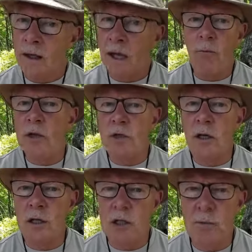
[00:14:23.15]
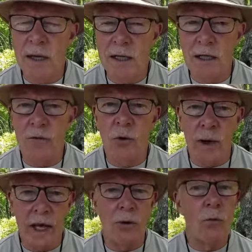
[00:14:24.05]
That wasn't unexpected. If
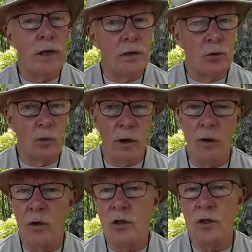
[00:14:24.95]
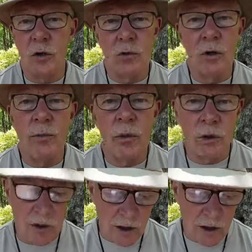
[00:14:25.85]
you add wind, you are going to slow the boil